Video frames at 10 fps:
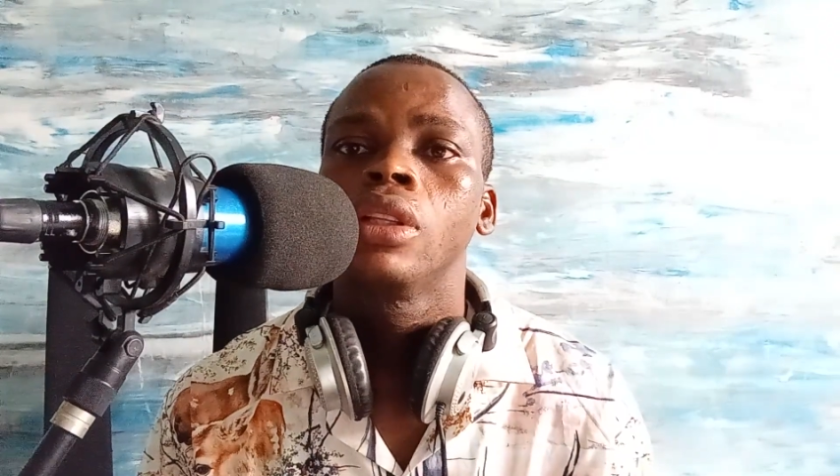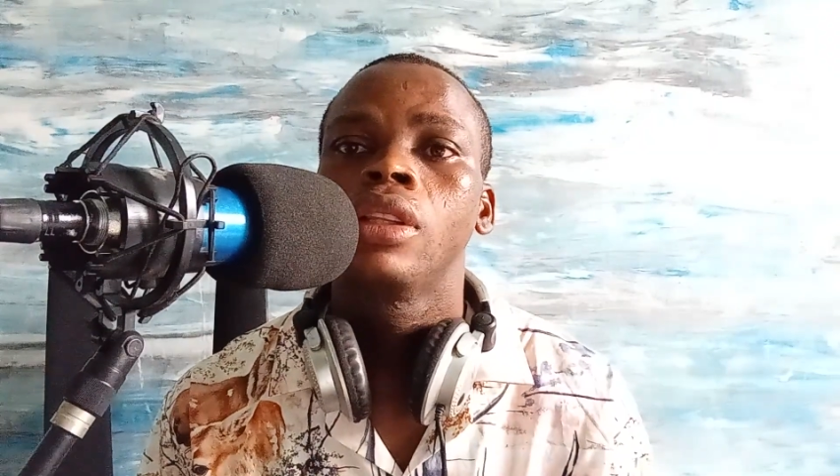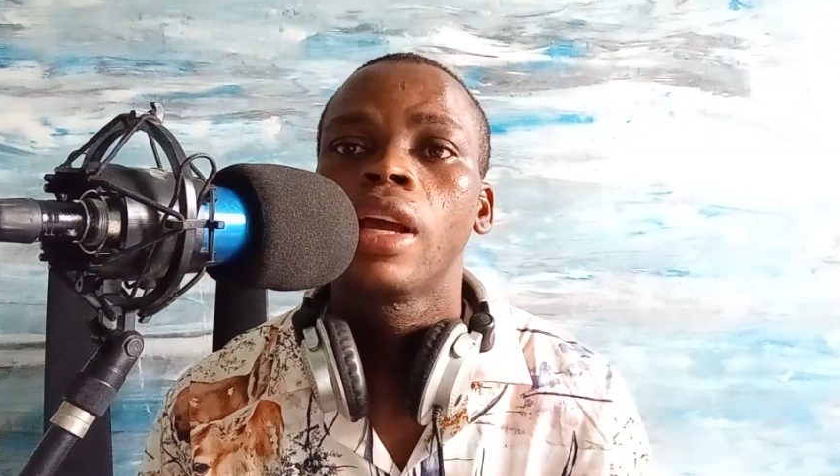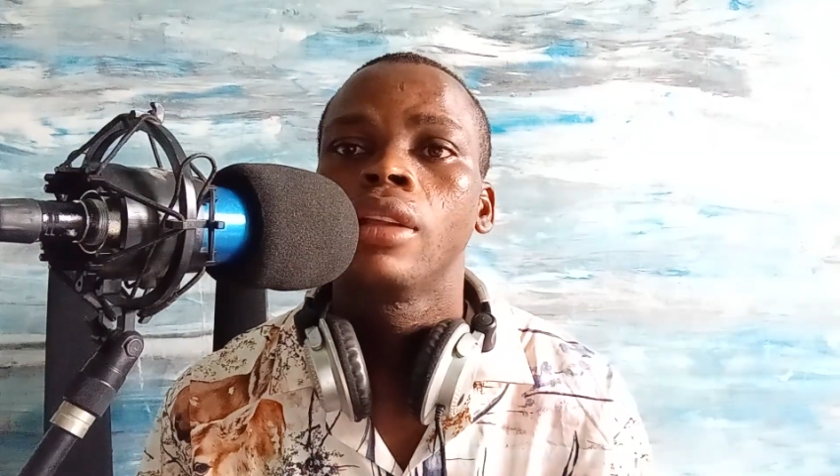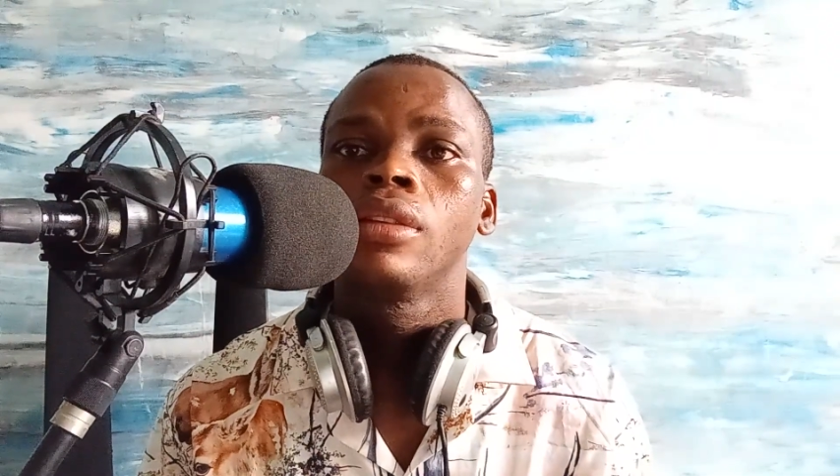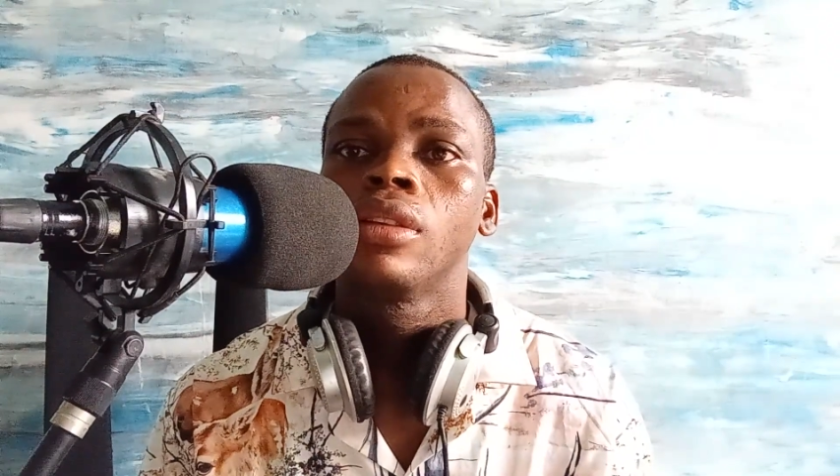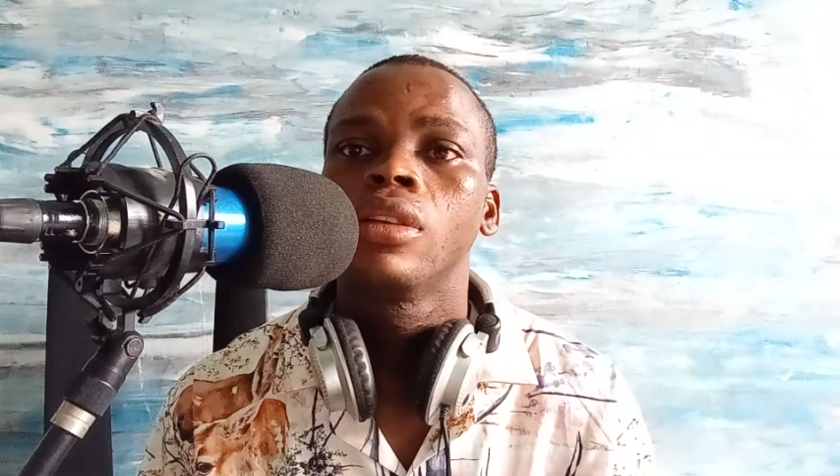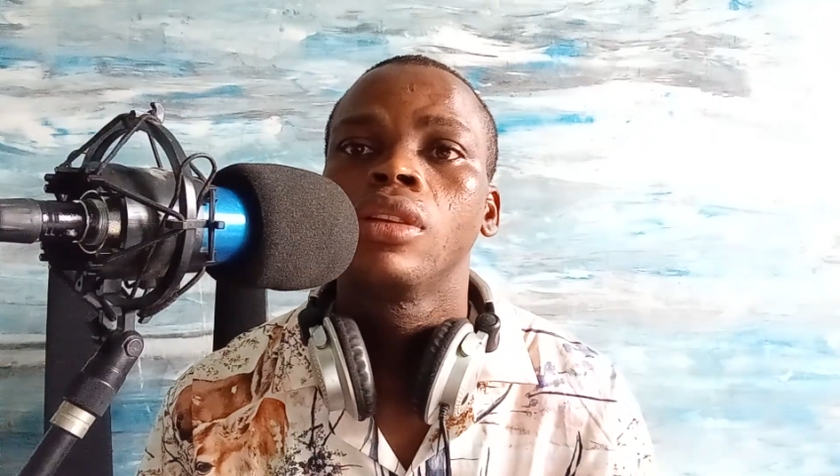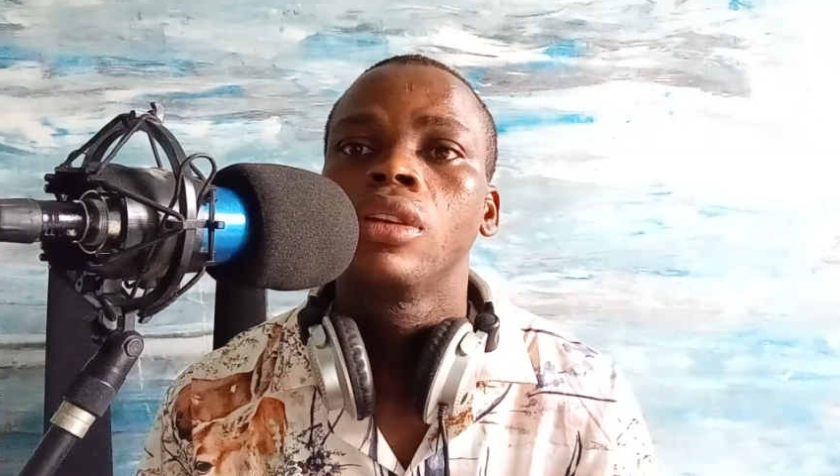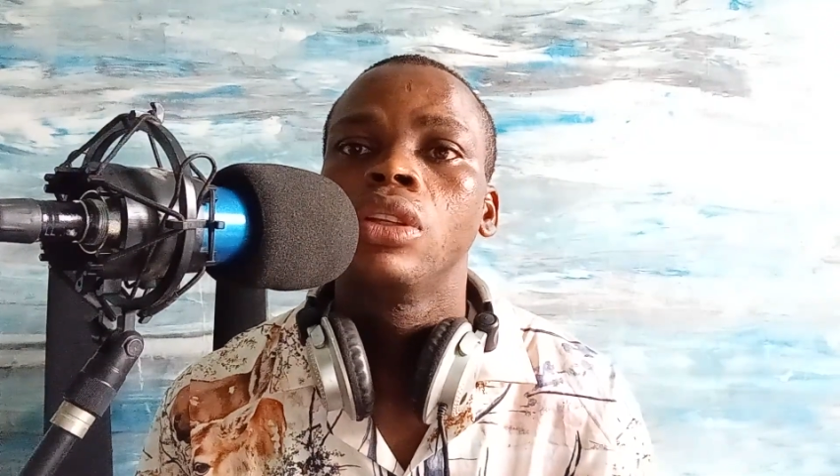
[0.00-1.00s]
Then
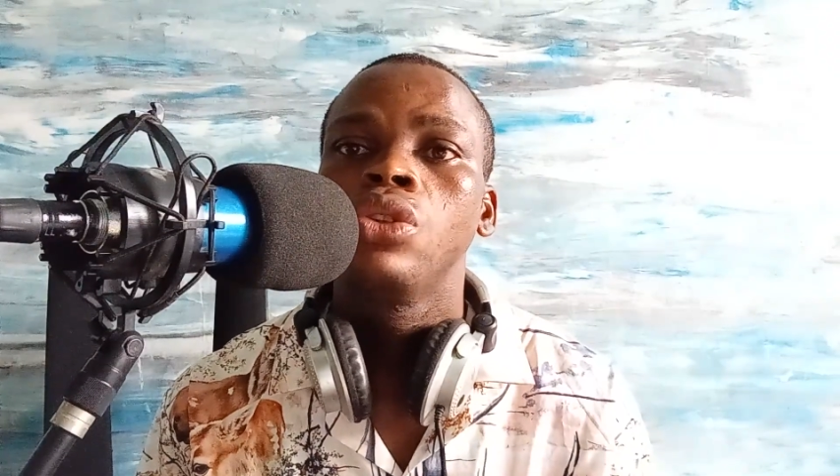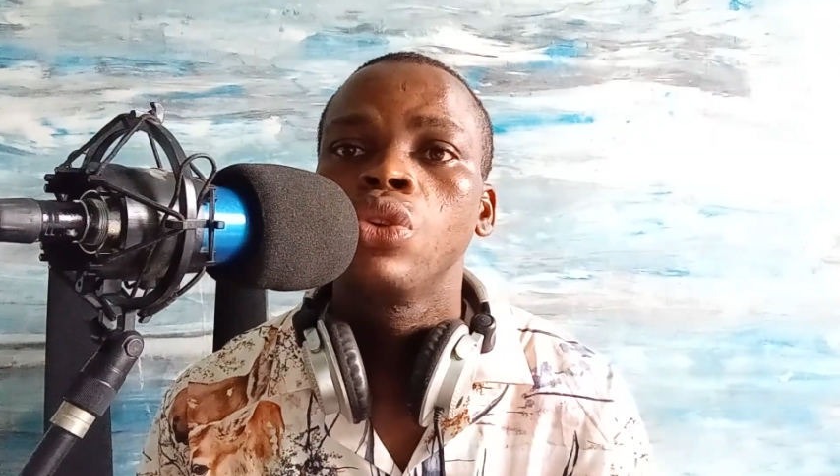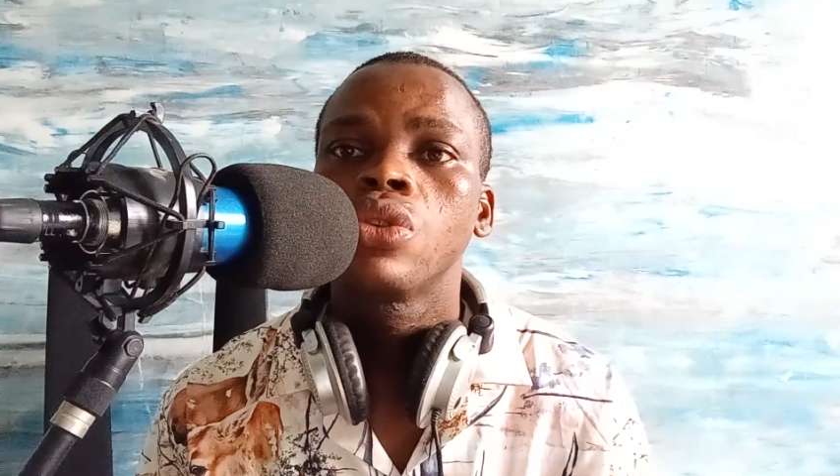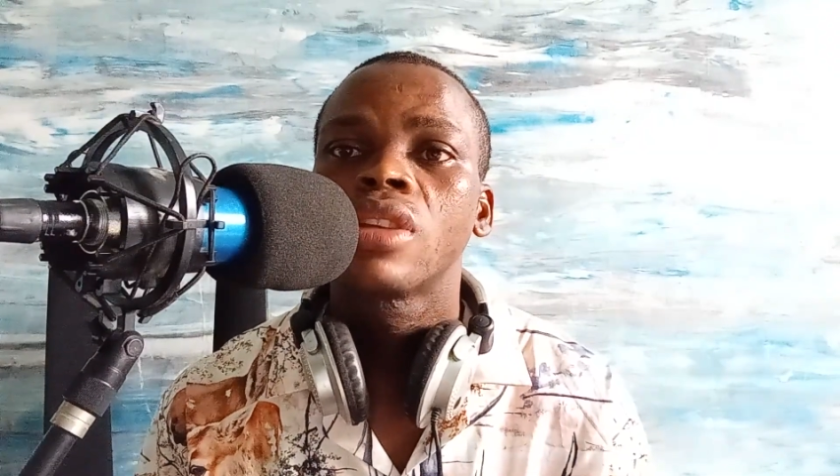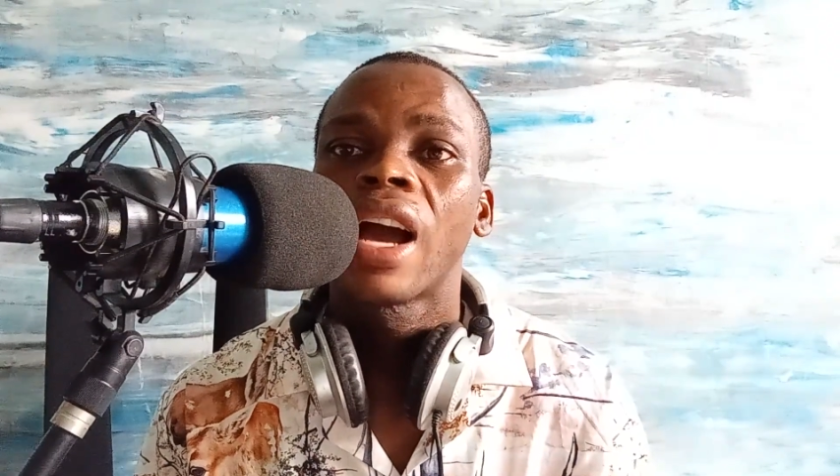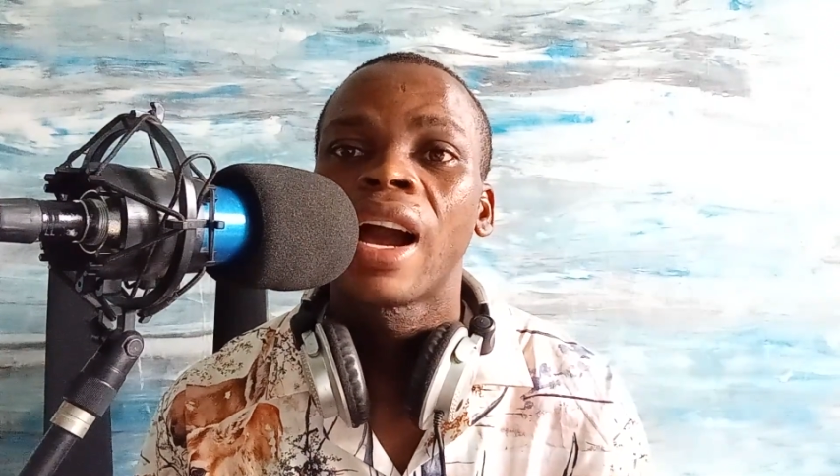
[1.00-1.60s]
use